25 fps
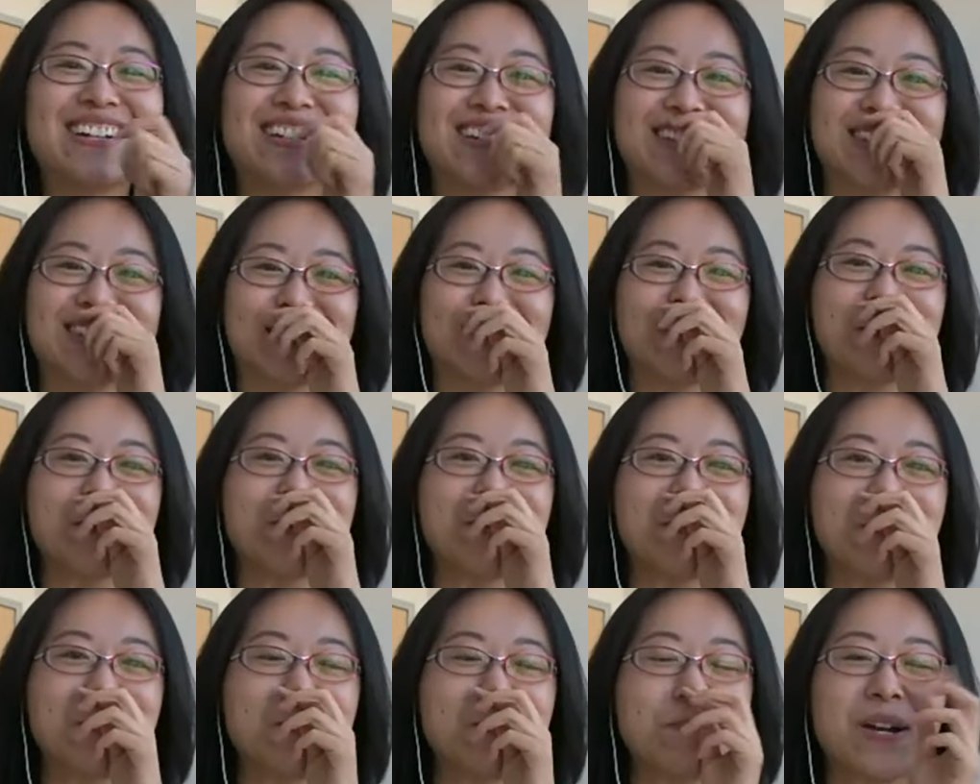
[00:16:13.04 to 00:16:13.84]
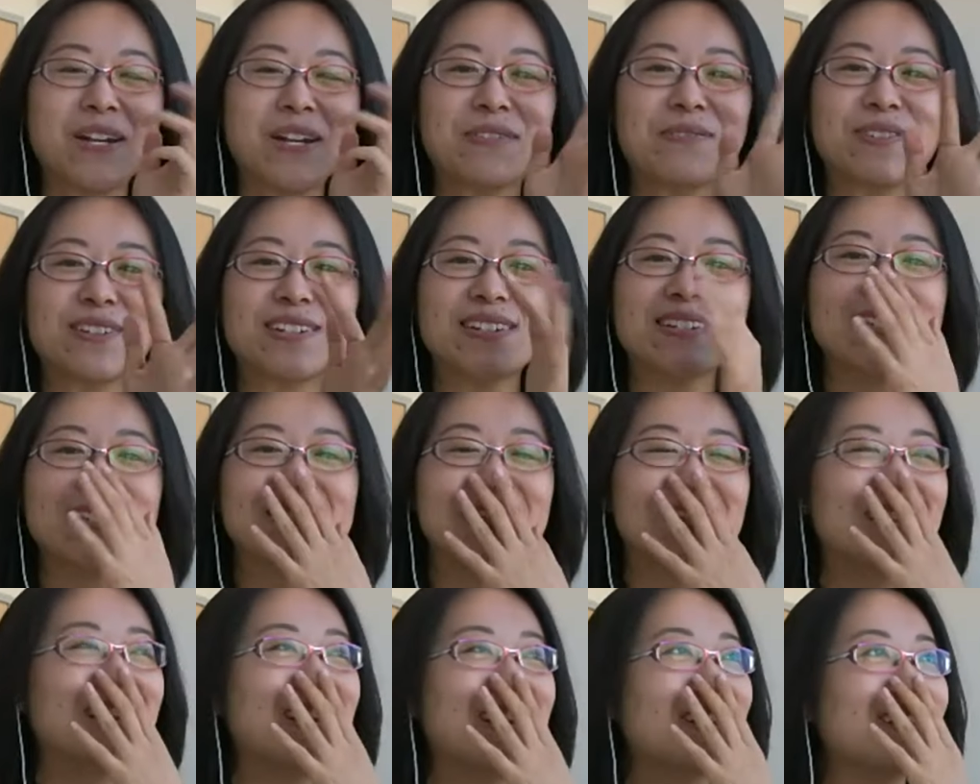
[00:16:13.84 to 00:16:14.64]
So my first
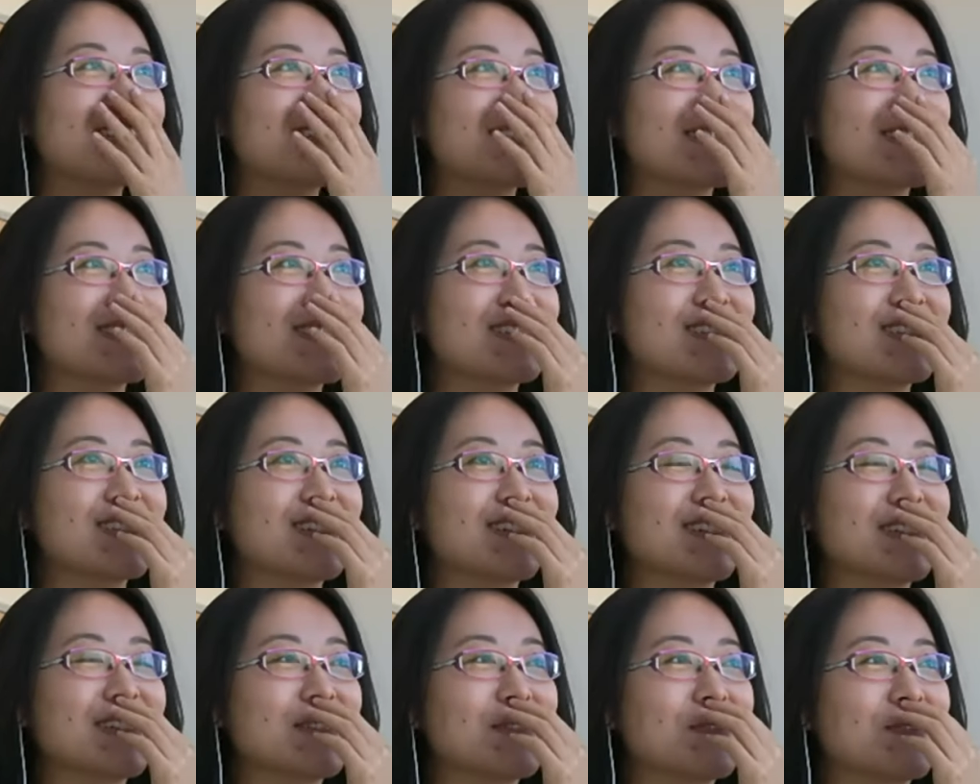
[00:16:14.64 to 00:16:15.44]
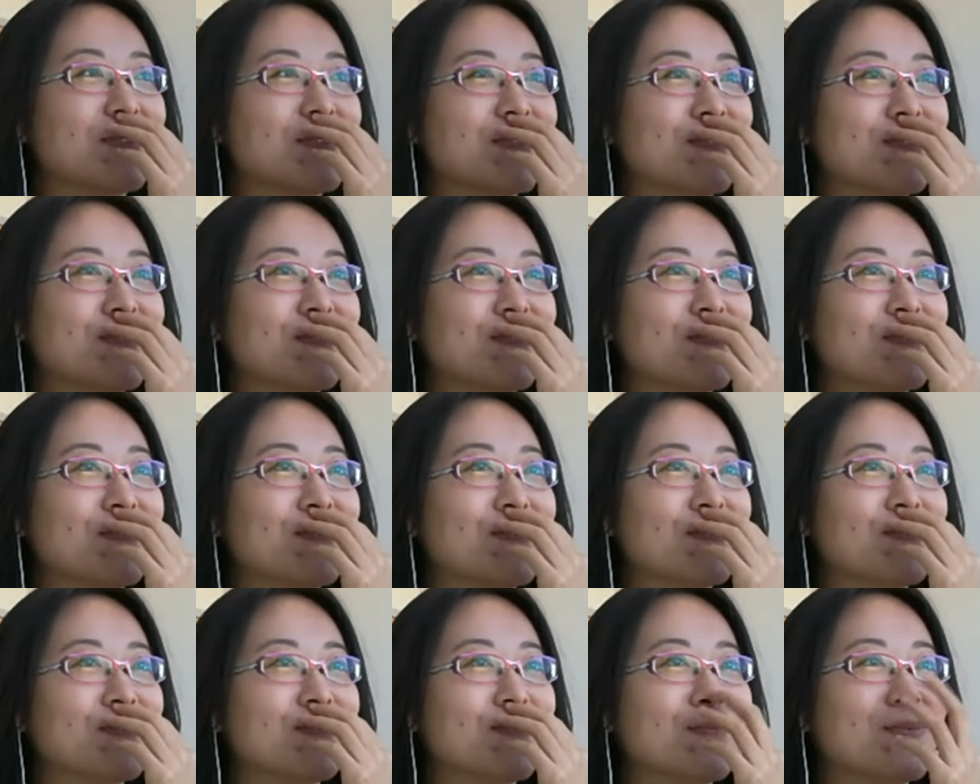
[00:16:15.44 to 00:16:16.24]
class is the
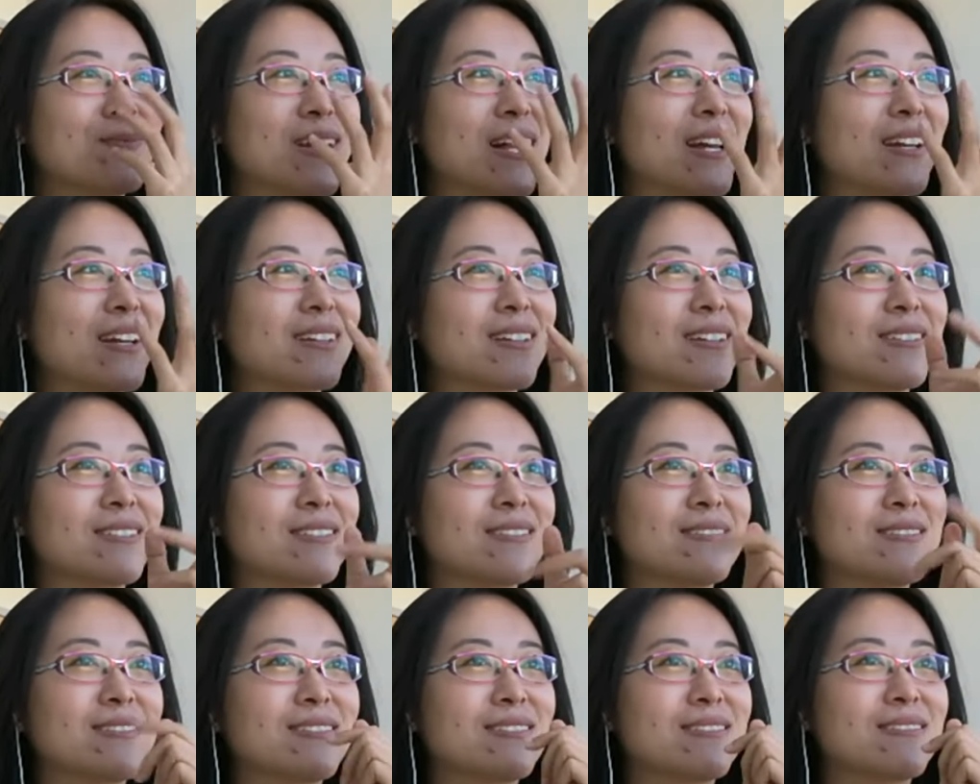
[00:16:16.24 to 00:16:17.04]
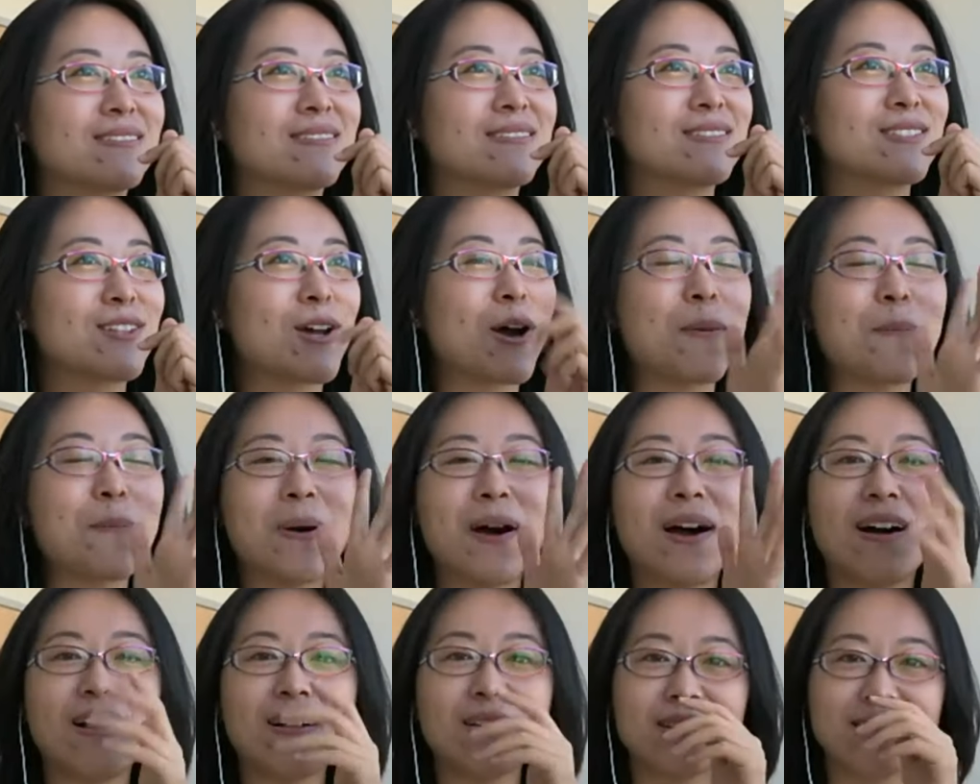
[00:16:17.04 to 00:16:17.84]
like a
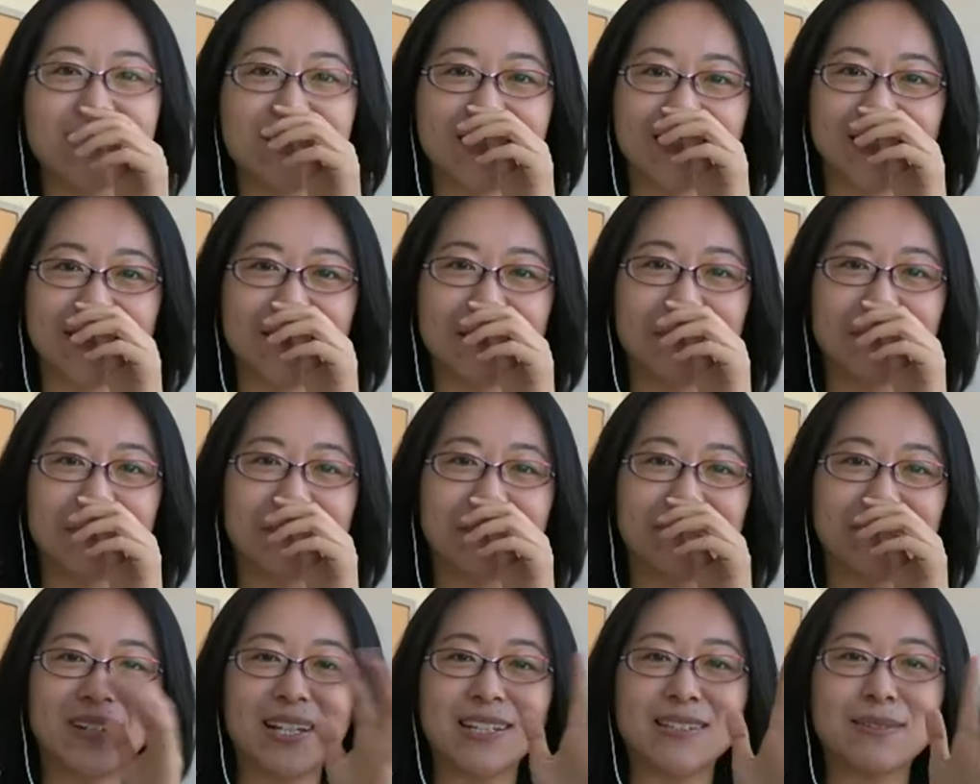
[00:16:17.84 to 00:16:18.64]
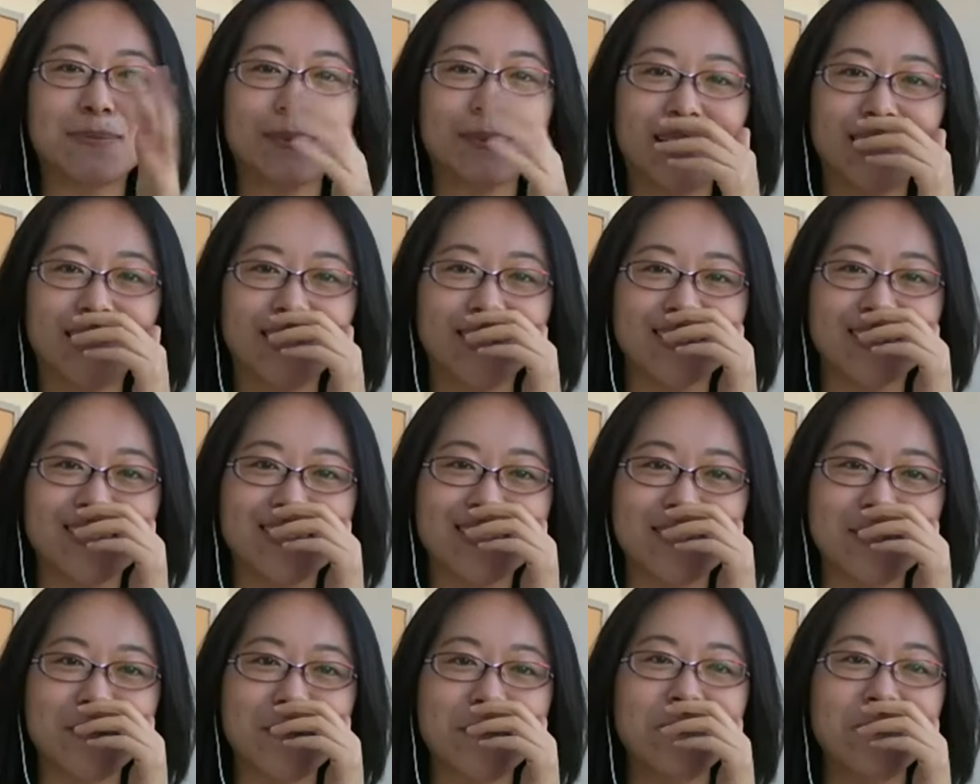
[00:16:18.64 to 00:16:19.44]
topology
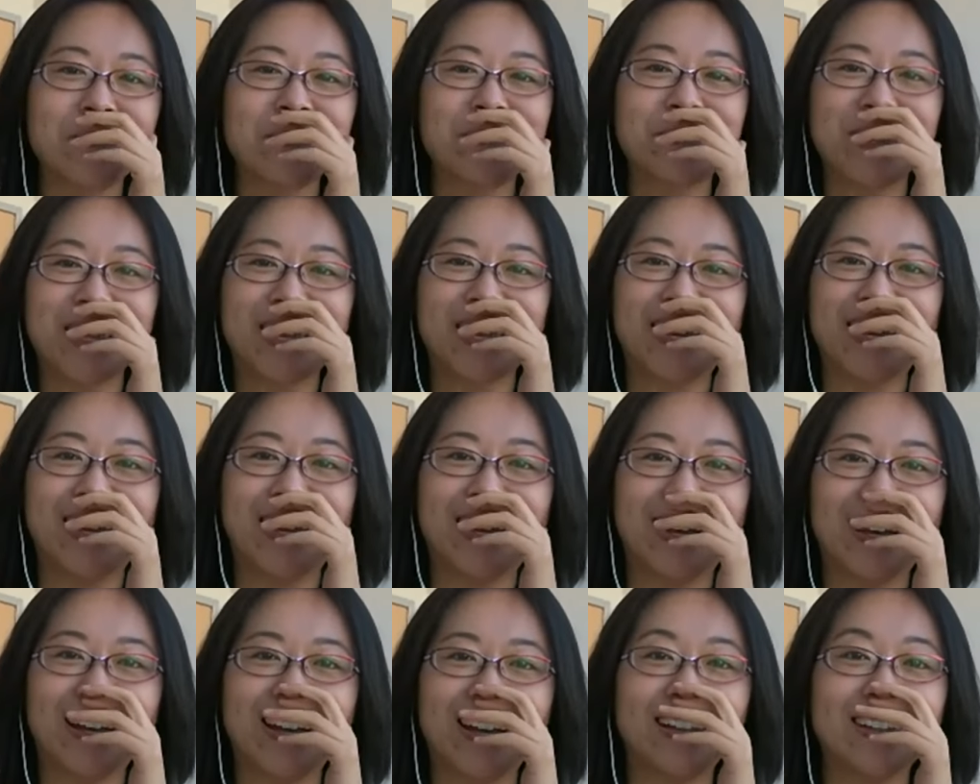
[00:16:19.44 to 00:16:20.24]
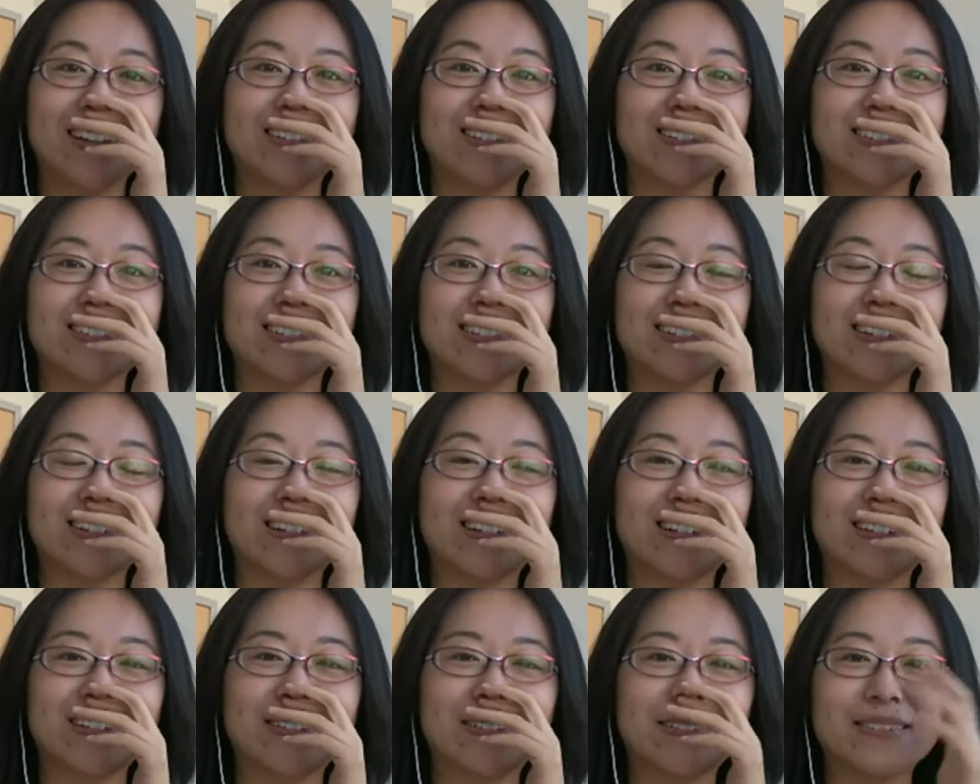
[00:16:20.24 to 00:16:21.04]
mathematics, and
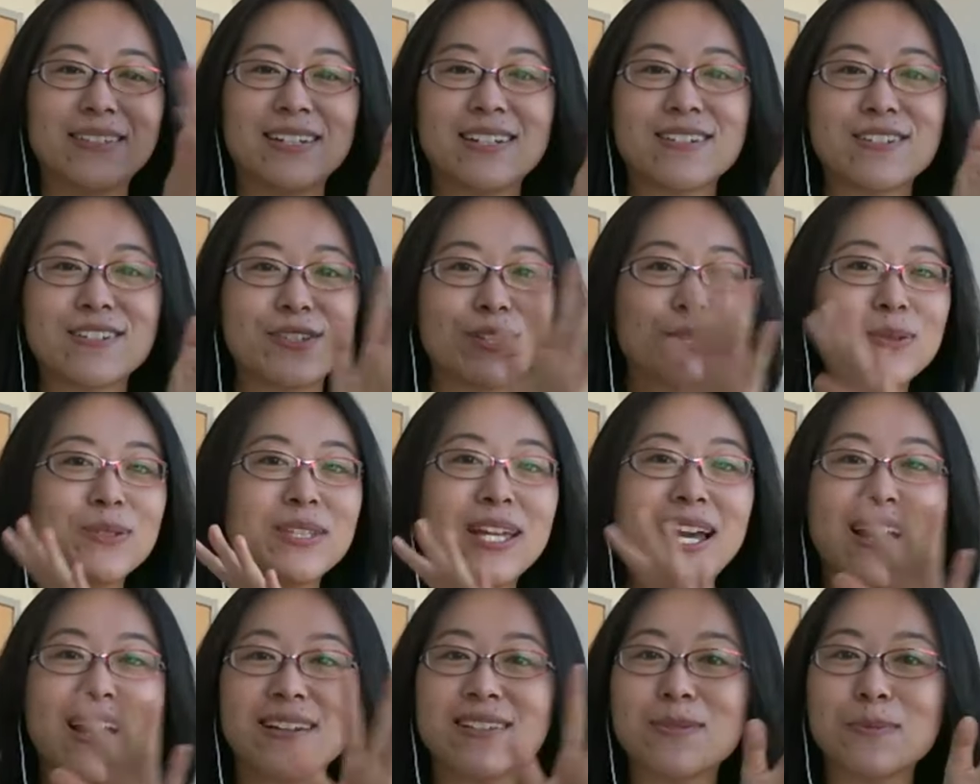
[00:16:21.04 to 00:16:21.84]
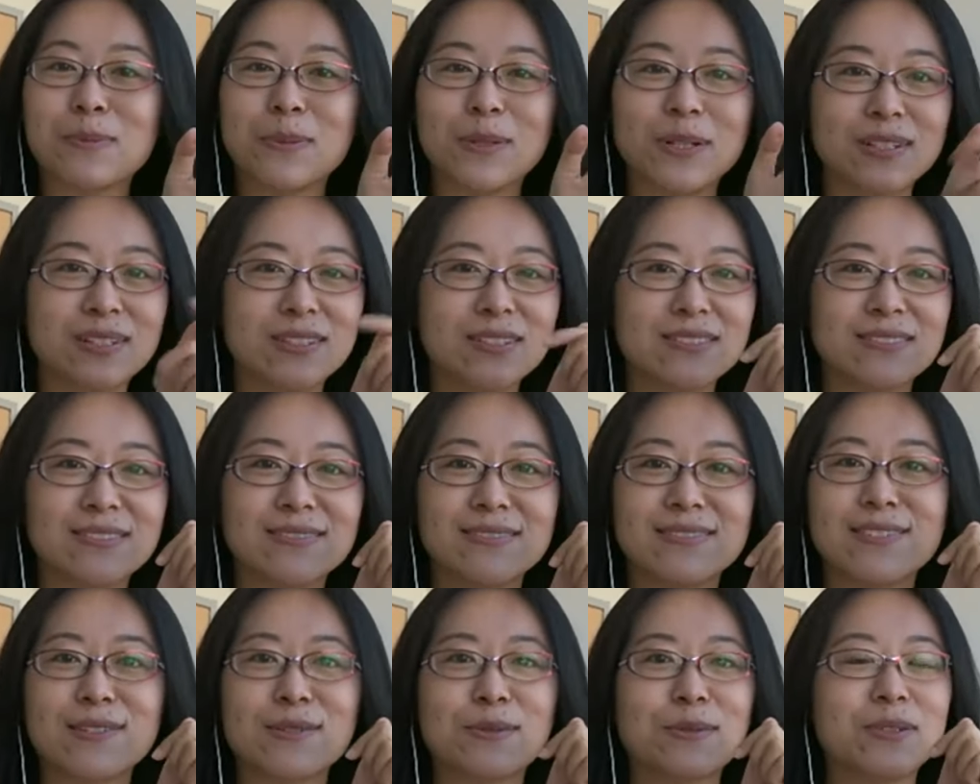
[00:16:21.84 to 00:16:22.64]
uh, there's no textbook
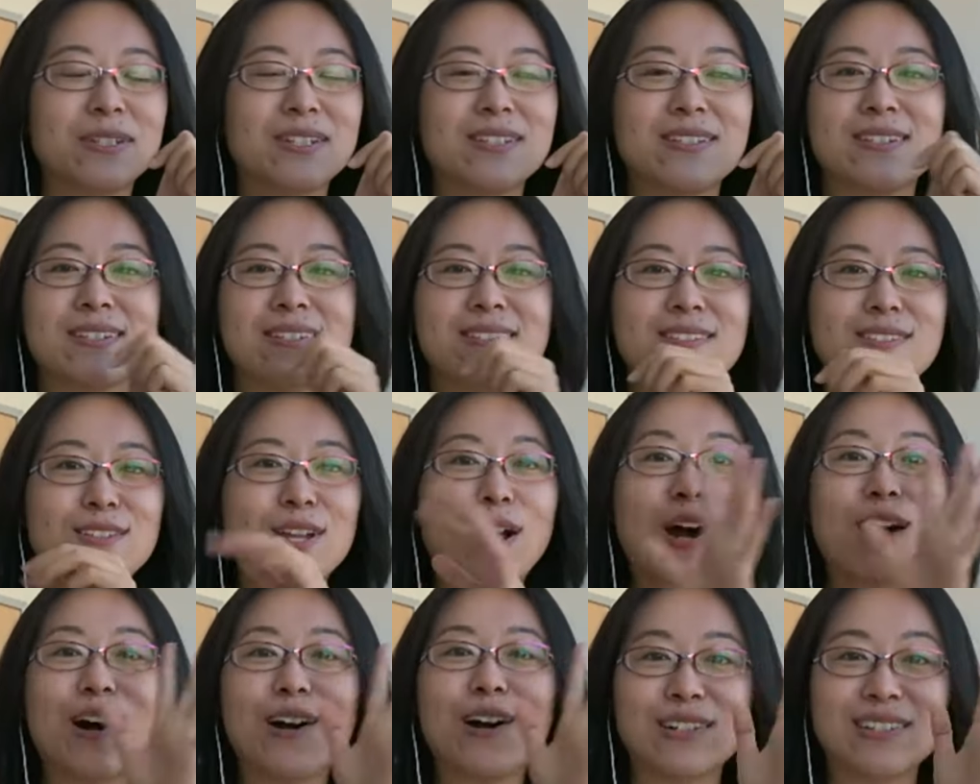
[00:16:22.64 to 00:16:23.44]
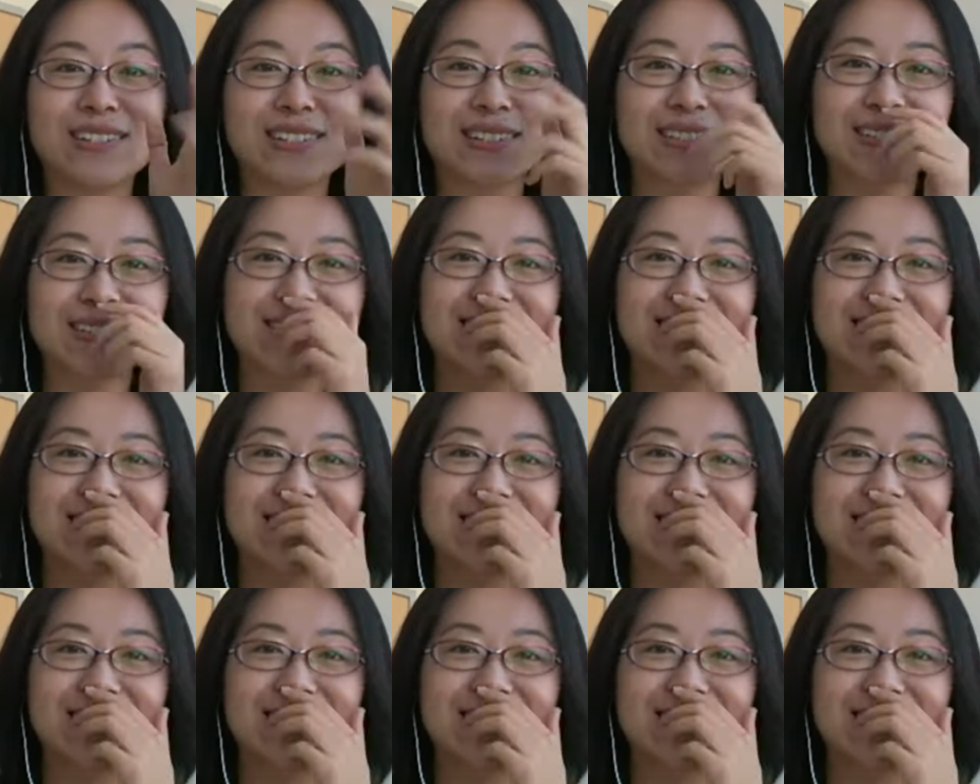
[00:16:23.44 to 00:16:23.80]
so they just talk